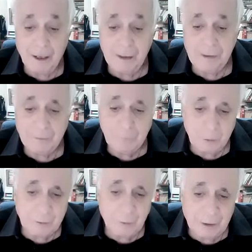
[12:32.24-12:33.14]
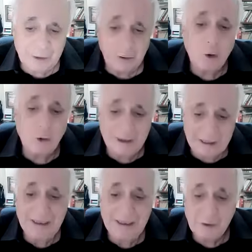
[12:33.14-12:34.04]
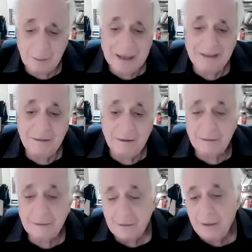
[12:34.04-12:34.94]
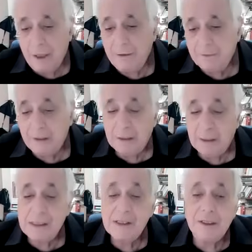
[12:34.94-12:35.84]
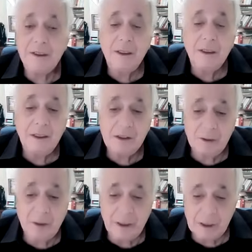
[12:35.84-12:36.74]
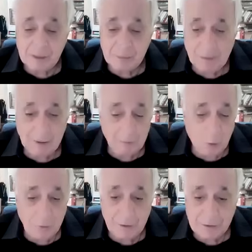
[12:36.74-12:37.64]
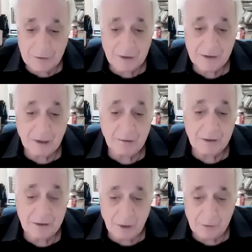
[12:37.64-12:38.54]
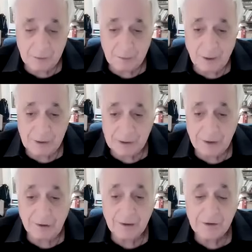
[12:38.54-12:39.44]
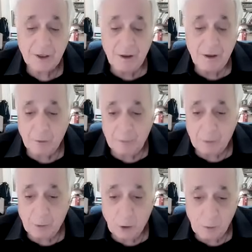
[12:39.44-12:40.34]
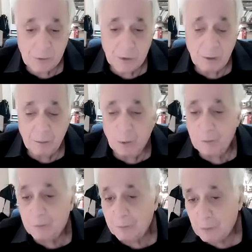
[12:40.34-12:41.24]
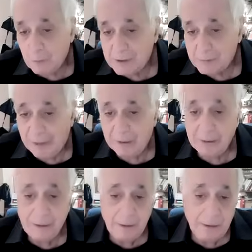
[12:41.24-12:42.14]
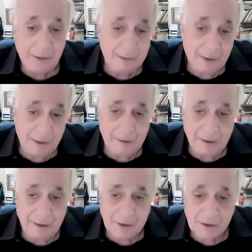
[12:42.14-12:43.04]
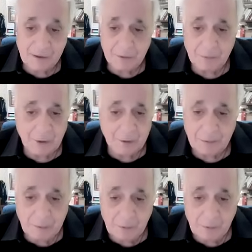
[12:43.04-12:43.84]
in what one can call an incremental ethnic cleansing, Israel expelled more than 600,000 Palestinians from their homes, both from the West Bank and the Gaza Strip. So